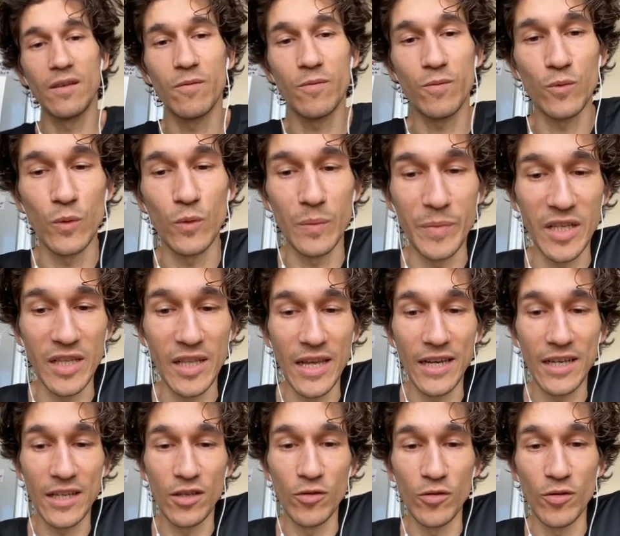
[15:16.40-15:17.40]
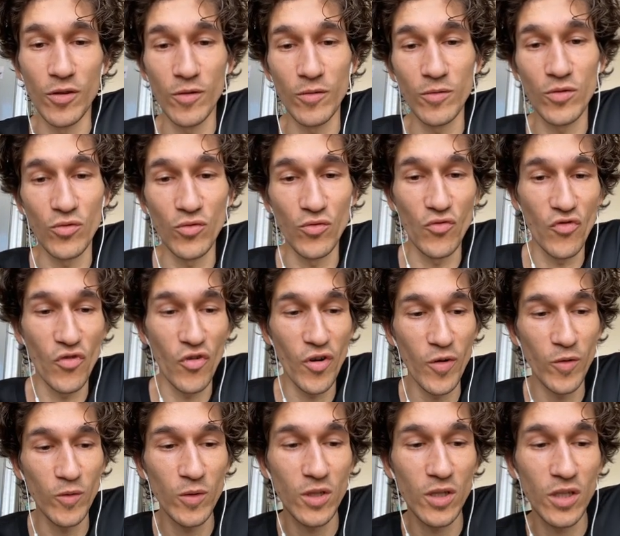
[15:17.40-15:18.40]
it would be like you know two
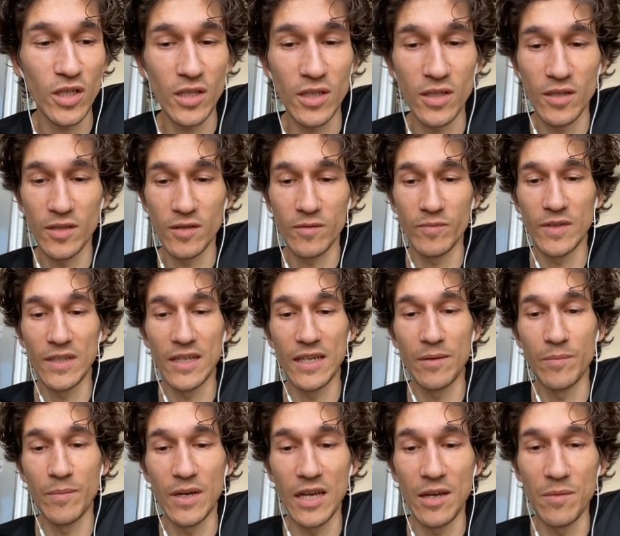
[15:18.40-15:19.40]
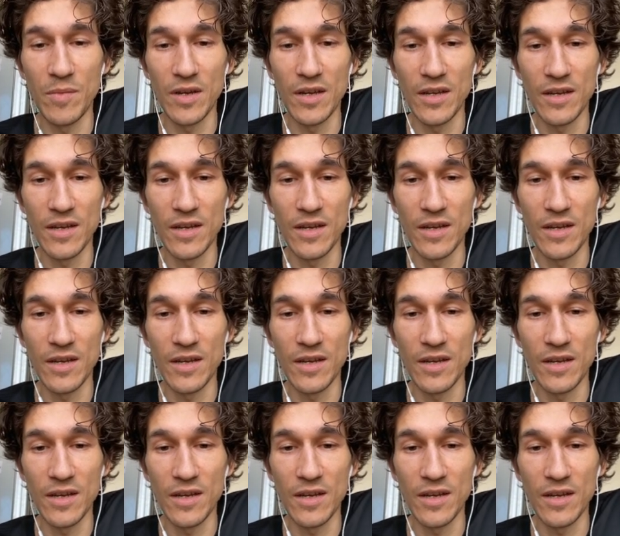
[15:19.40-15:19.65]
roads then maybe